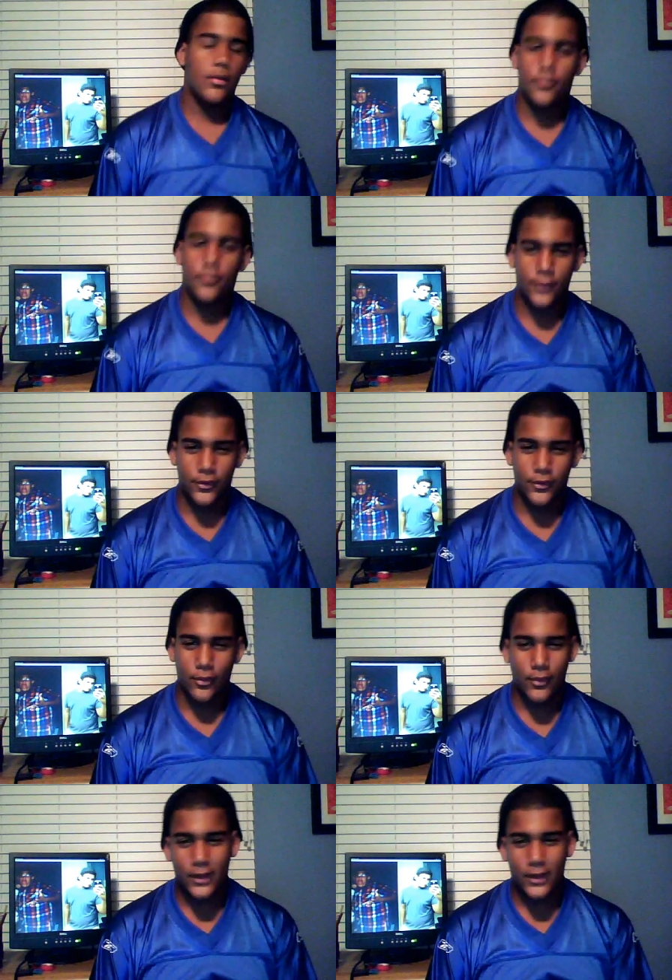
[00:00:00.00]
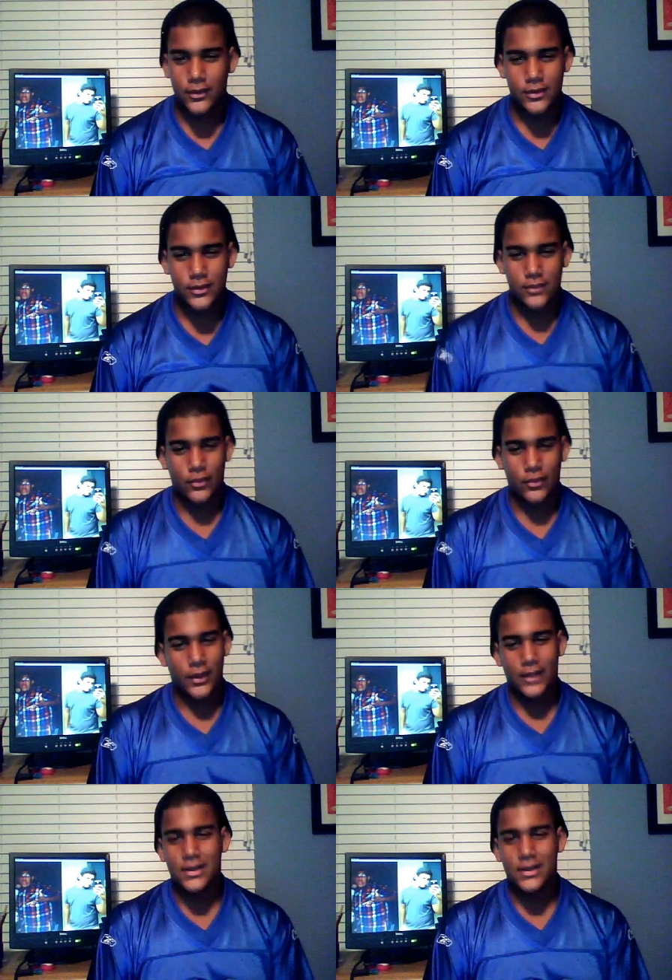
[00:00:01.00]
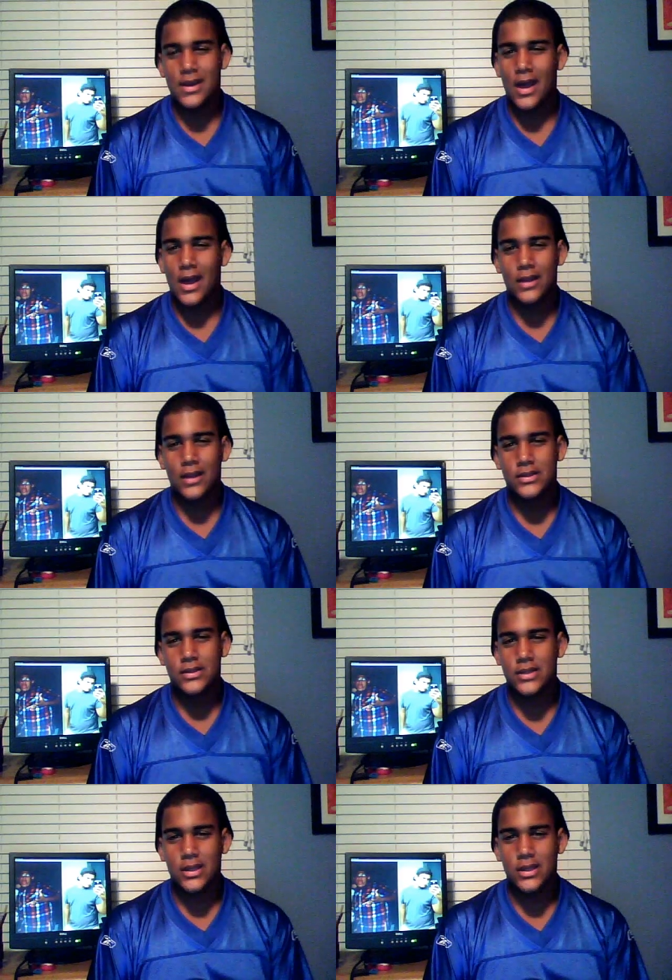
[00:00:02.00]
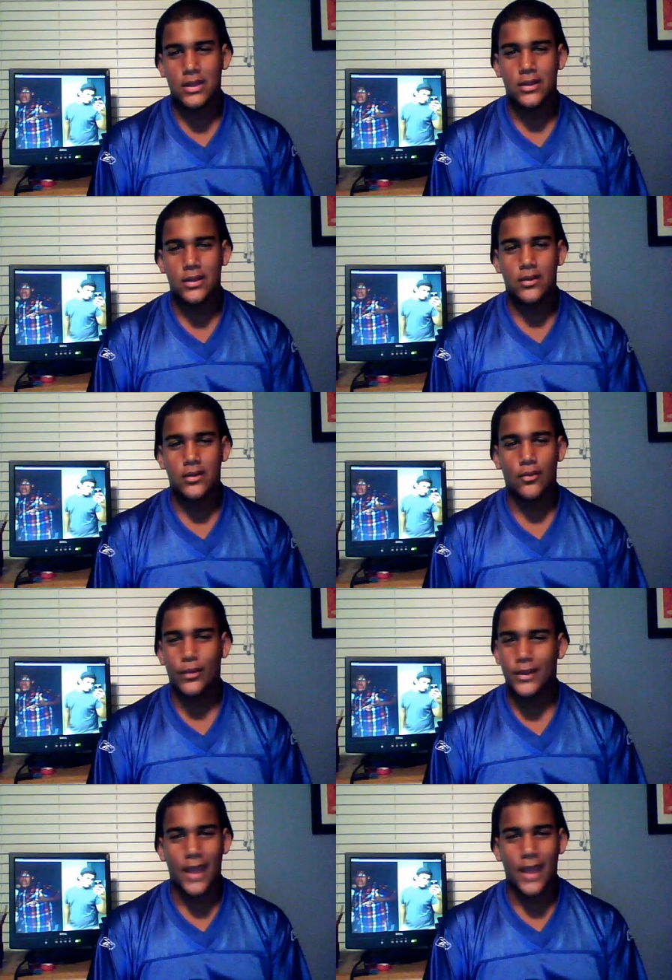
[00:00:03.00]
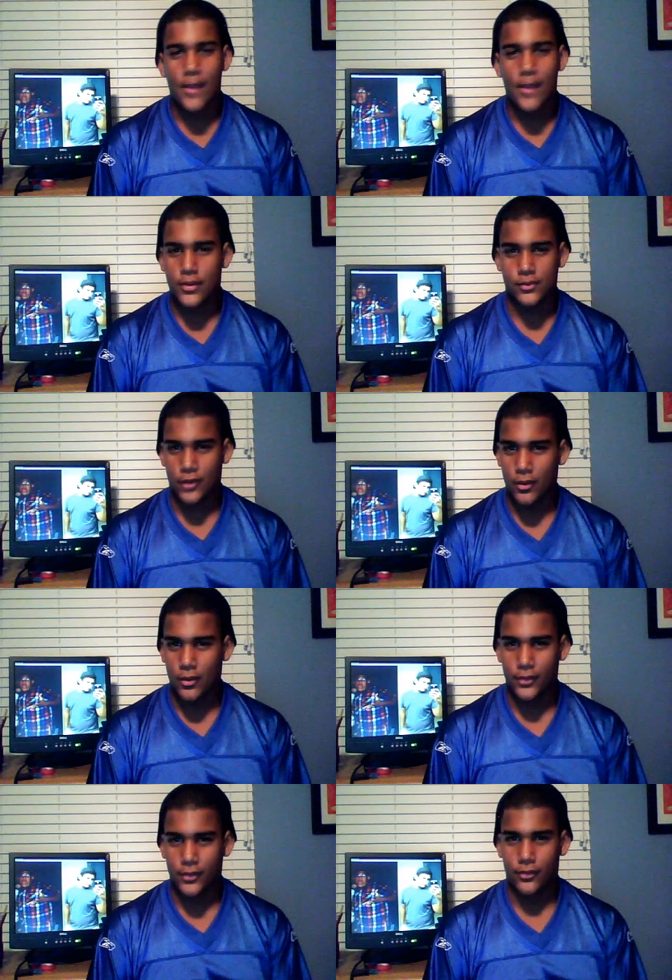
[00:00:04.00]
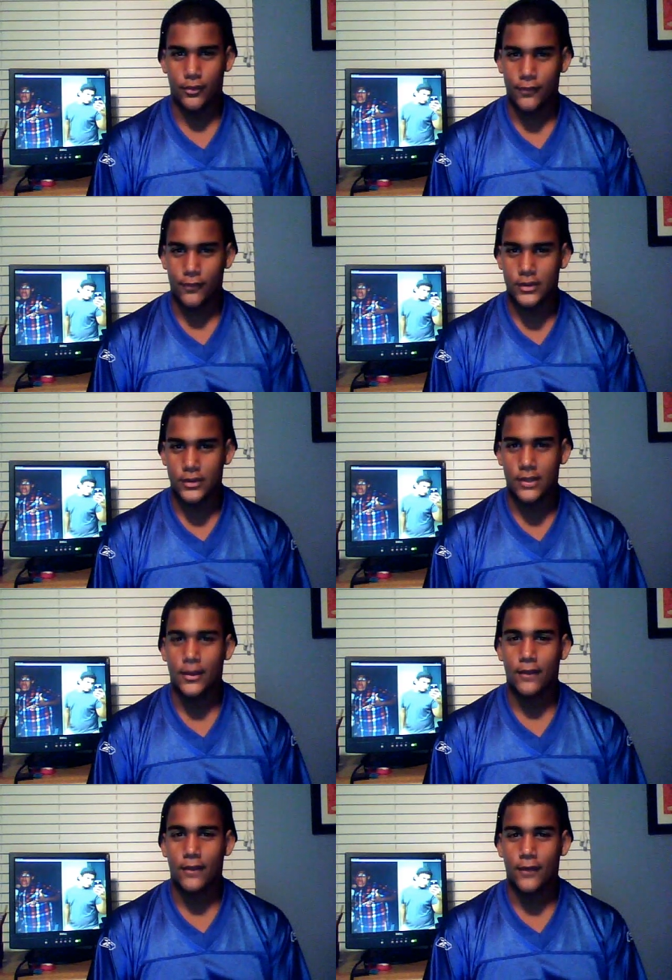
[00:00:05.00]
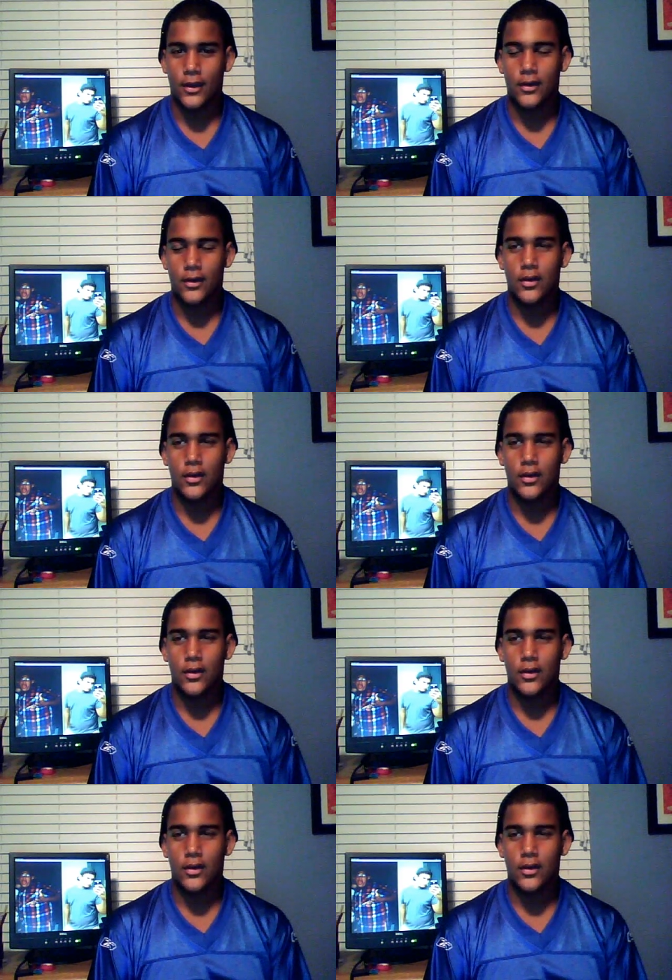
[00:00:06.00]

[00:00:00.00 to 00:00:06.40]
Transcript: the directors and whatnot did not see what the campers were going through when the first time he got fired.